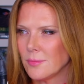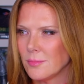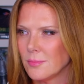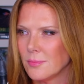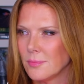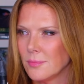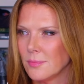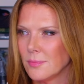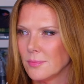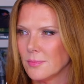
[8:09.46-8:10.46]
Okay,
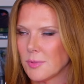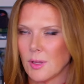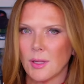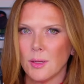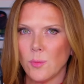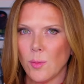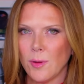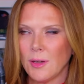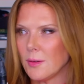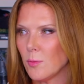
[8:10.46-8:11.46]
so they need more
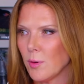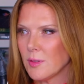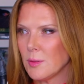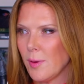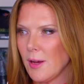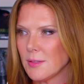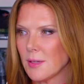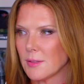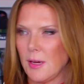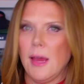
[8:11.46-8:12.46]
money. Even President Biden
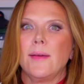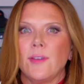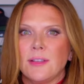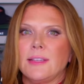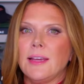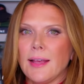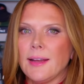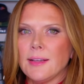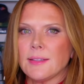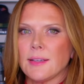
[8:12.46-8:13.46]
says it. Even
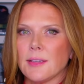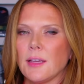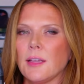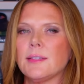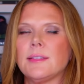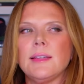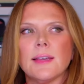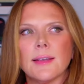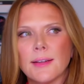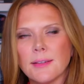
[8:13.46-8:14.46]
CNN says it. It's
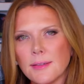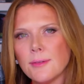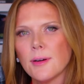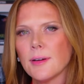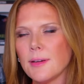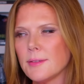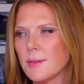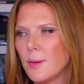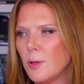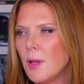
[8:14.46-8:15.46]
CNN, you are in
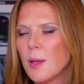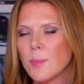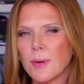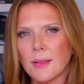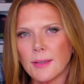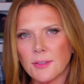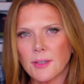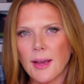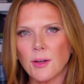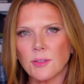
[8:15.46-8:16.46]
trouble, but at least
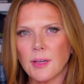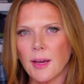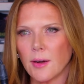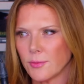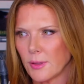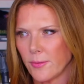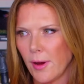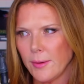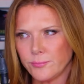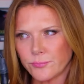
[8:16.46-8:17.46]
you couched it carefully,
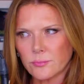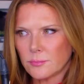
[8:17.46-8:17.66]
right?